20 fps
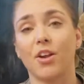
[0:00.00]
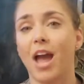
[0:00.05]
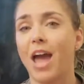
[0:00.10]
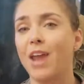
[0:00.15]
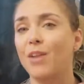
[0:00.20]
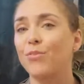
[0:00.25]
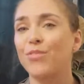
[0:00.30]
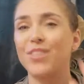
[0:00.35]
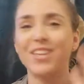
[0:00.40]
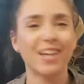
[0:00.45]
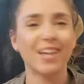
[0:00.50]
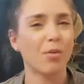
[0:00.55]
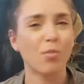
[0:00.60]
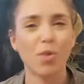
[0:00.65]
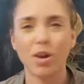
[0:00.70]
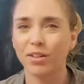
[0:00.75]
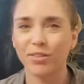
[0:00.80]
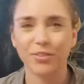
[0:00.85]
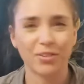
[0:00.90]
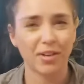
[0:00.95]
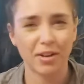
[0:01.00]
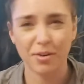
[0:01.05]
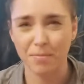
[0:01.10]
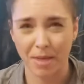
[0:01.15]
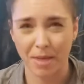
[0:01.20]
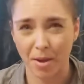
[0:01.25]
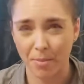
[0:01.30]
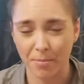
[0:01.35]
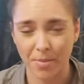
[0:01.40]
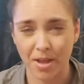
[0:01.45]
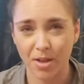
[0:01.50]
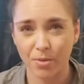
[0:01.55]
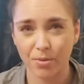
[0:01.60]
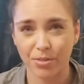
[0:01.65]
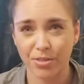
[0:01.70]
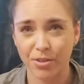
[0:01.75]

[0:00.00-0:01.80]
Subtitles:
I don't think I want to learn how to mountain bike with